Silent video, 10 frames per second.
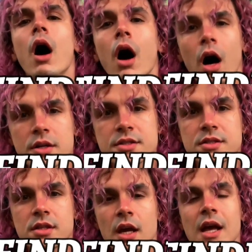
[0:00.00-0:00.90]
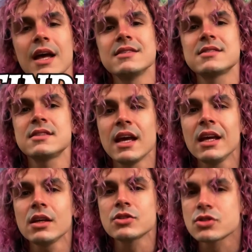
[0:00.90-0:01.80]
us.
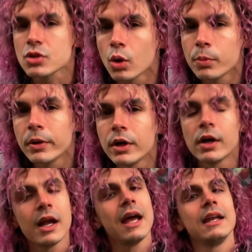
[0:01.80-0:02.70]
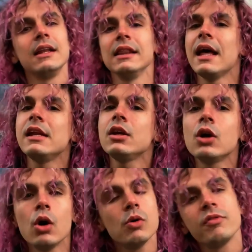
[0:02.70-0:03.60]
Staying sober and letting
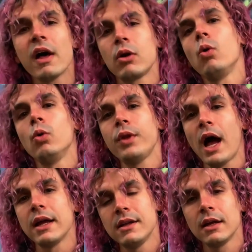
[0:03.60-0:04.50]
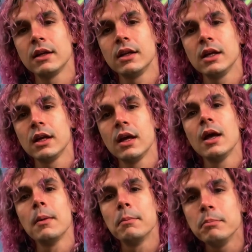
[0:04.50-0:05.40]
go of that old identity
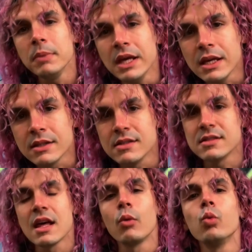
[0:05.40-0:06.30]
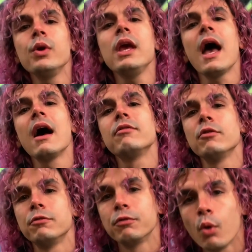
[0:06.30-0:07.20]
means that we have a
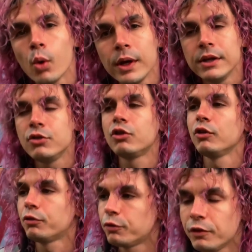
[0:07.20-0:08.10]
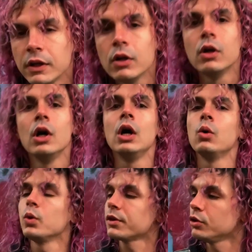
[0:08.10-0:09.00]
void to fill
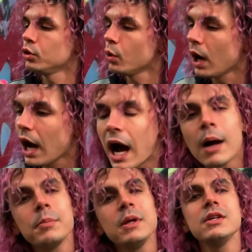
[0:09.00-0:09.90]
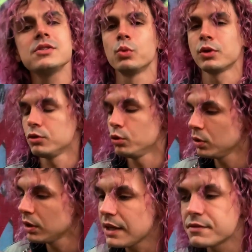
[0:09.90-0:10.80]
with new hobbies, with new
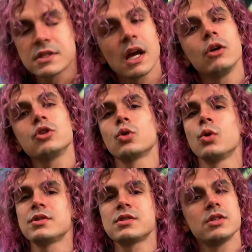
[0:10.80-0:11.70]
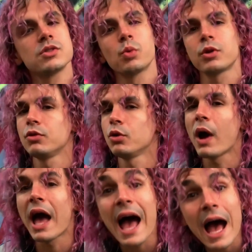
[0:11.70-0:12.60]
lifestyle choices, with new
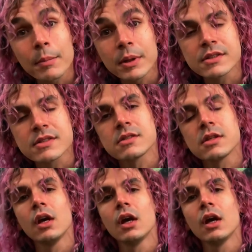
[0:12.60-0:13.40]
habits.